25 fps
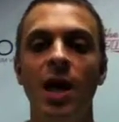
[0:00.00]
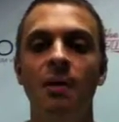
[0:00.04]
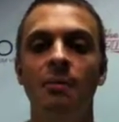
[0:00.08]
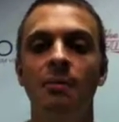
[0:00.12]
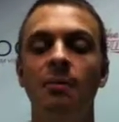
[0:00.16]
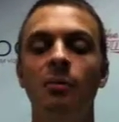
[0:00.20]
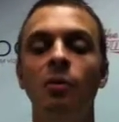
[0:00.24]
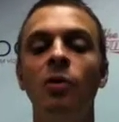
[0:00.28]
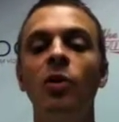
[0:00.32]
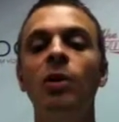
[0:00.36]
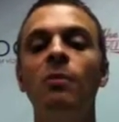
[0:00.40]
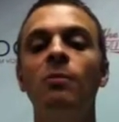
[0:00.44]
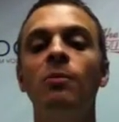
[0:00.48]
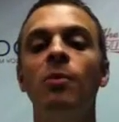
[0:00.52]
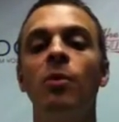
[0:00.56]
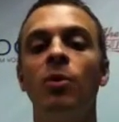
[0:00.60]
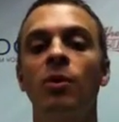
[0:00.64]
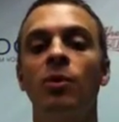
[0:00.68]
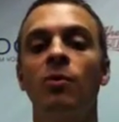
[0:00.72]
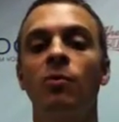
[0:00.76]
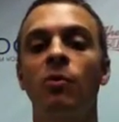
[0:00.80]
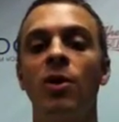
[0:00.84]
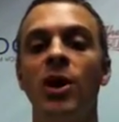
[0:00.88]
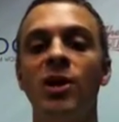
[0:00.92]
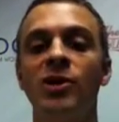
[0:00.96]
But more and
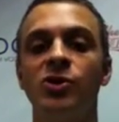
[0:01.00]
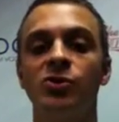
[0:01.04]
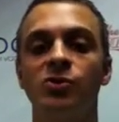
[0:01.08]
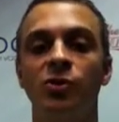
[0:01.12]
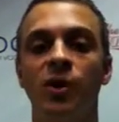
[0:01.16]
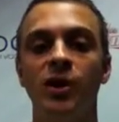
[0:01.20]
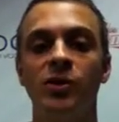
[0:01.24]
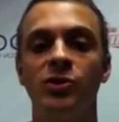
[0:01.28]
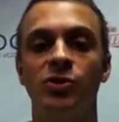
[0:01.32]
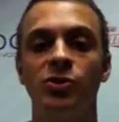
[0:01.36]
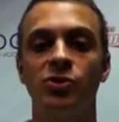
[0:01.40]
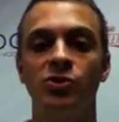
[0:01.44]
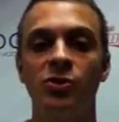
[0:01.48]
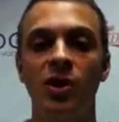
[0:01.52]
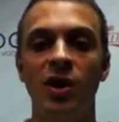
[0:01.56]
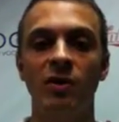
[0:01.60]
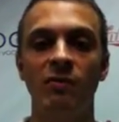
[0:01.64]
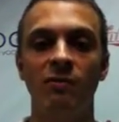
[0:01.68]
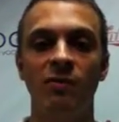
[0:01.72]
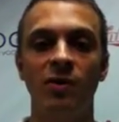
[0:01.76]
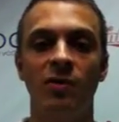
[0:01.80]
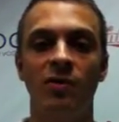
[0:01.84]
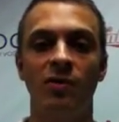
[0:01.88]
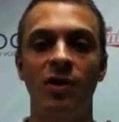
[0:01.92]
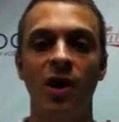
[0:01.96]
more restaurants are trying to
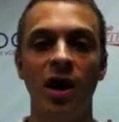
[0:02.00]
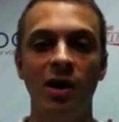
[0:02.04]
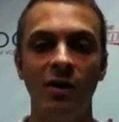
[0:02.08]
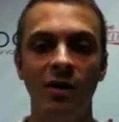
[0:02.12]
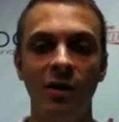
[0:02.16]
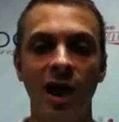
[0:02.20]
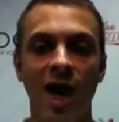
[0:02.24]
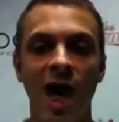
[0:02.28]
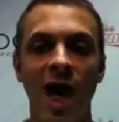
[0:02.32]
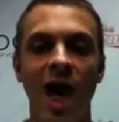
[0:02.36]
figure out